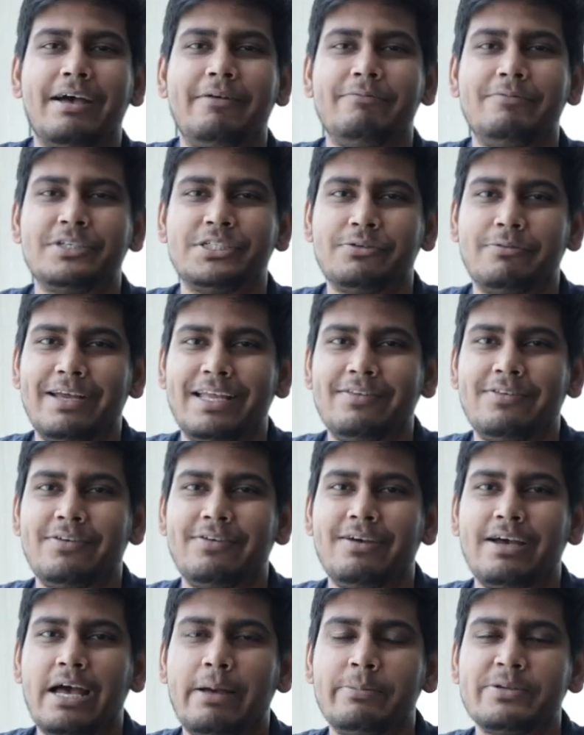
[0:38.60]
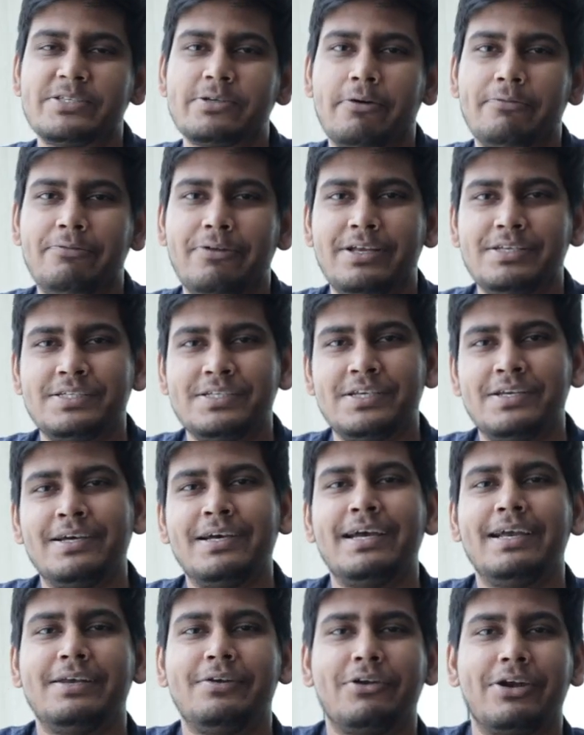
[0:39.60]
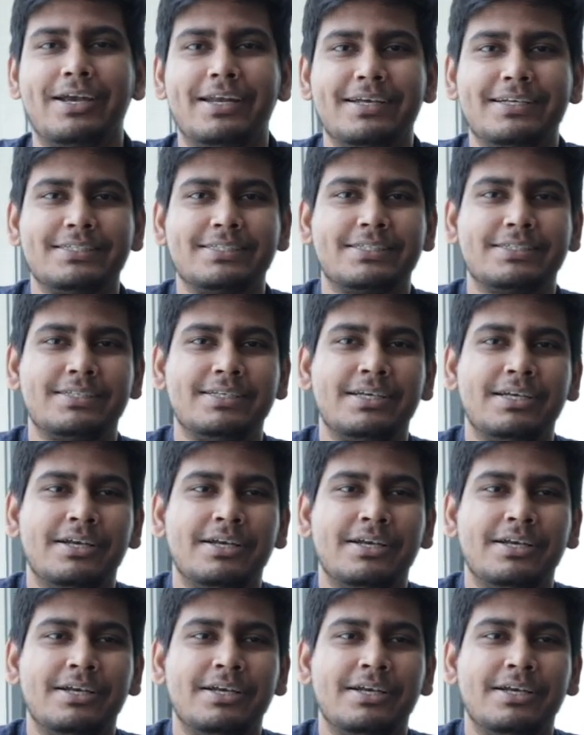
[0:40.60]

I'm Vishwendr. I'm a software engineer at KredX.